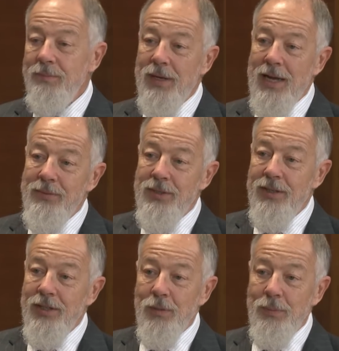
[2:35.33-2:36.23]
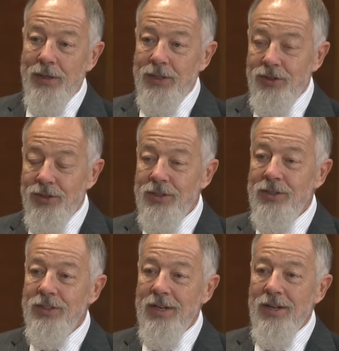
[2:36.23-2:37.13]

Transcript: perhaps in the operations